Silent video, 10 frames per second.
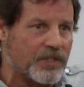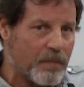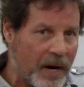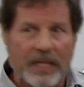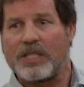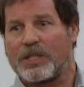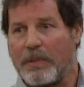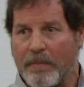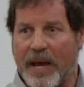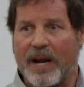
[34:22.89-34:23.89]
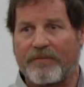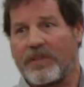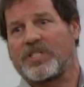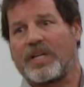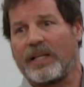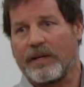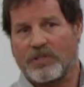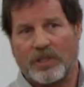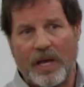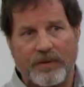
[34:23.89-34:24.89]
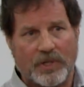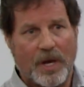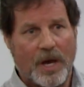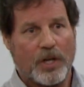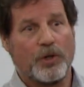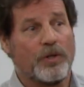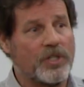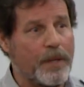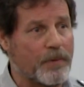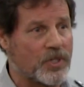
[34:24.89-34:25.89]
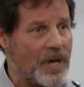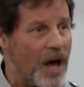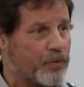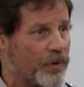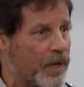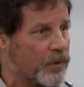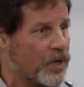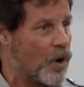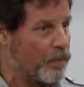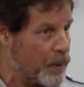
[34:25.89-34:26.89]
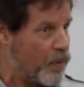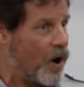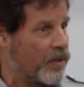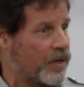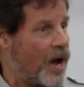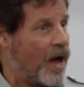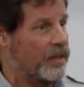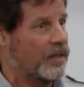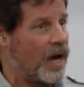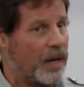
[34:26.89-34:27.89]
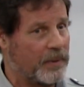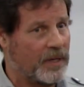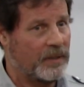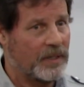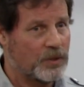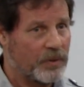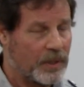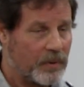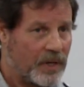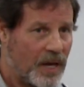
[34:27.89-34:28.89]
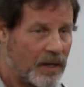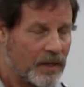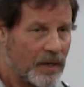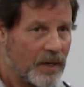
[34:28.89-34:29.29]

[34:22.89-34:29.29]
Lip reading: The money is to be made off the selling of slaves to the deeper South, where they would go and be part of the cotton economy. That's where they would head.